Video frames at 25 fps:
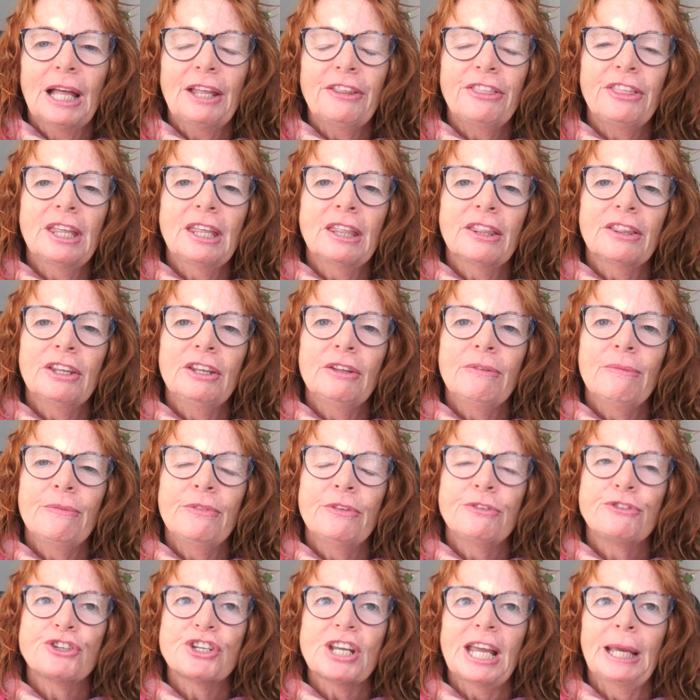I think
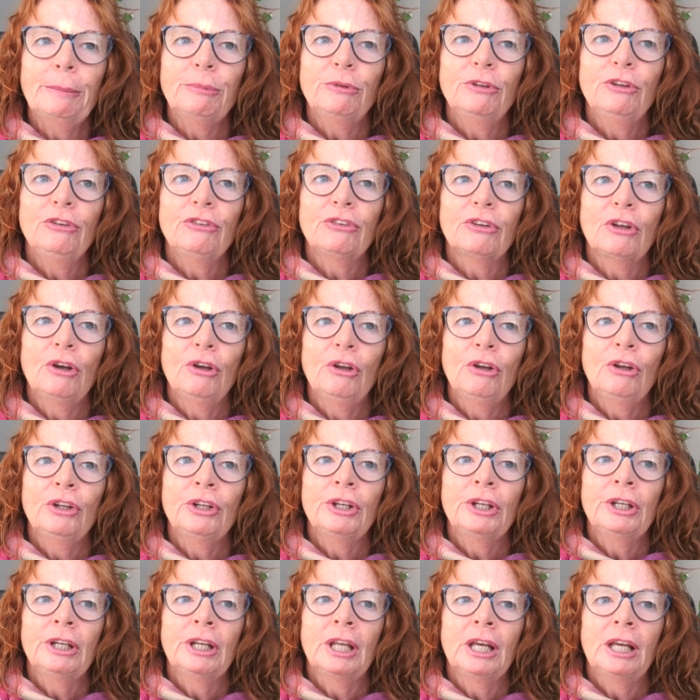the chapters
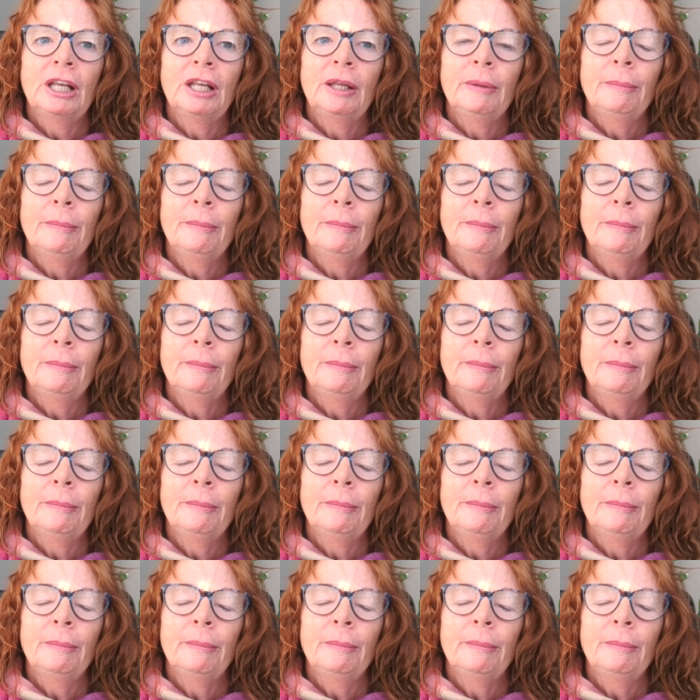on